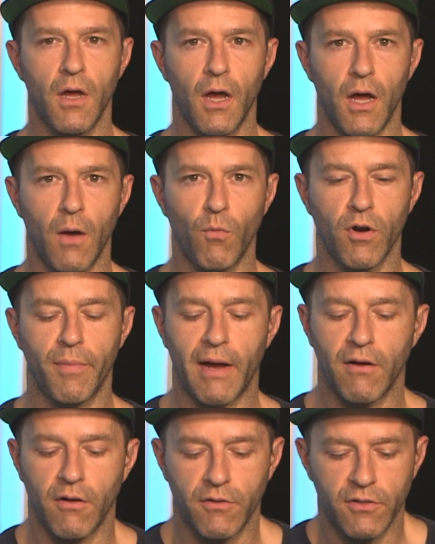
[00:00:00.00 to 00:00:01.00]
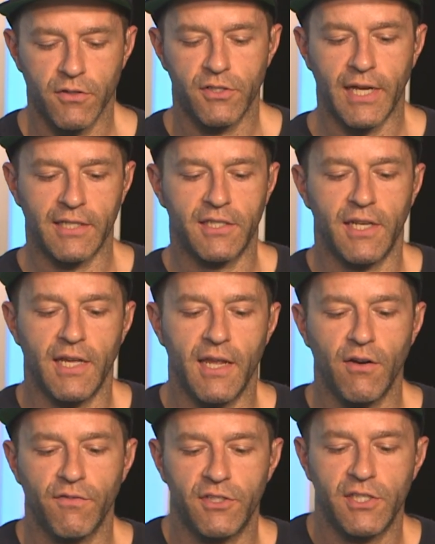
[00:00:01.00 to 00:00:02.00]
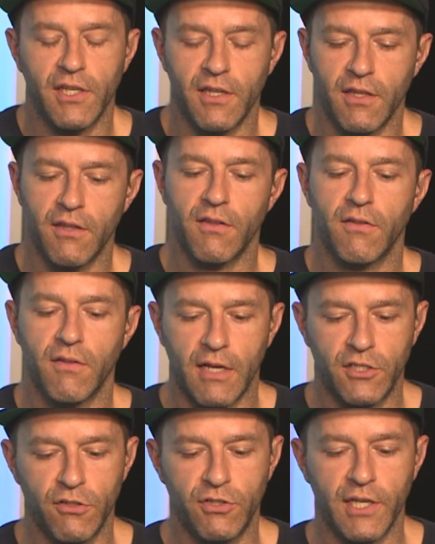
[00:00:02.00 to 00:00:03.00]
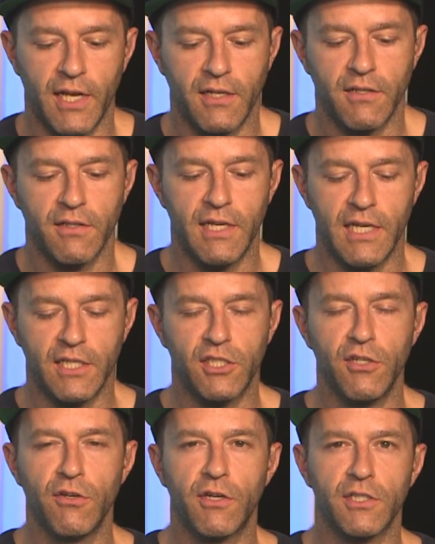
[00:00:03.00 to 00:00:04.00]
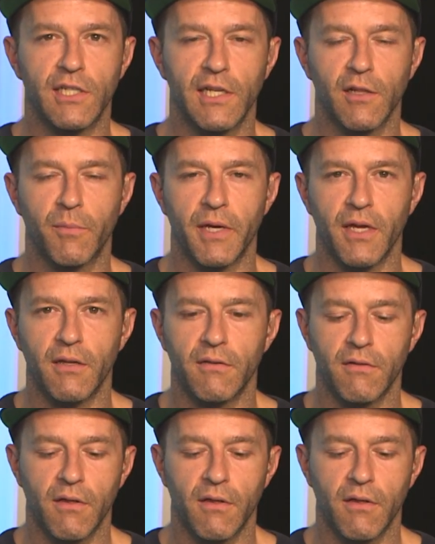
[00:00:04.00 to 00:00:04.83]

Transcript: And what about on Saturday then? Obviously, as you said, needing snookers a little bit.